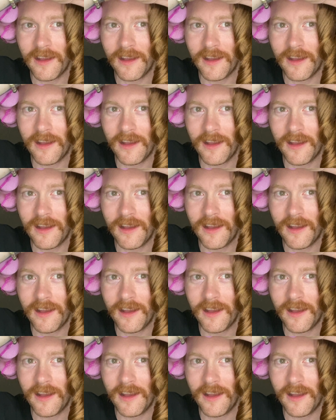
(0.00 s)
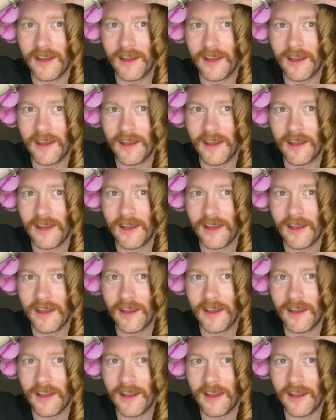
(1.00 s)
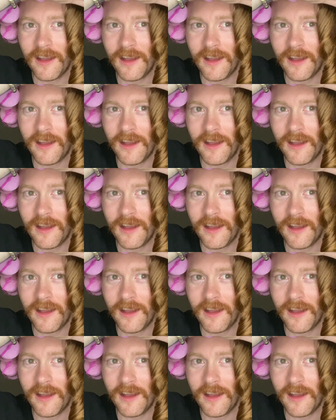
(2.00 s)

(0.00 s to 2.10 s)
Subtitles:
Nothing is said.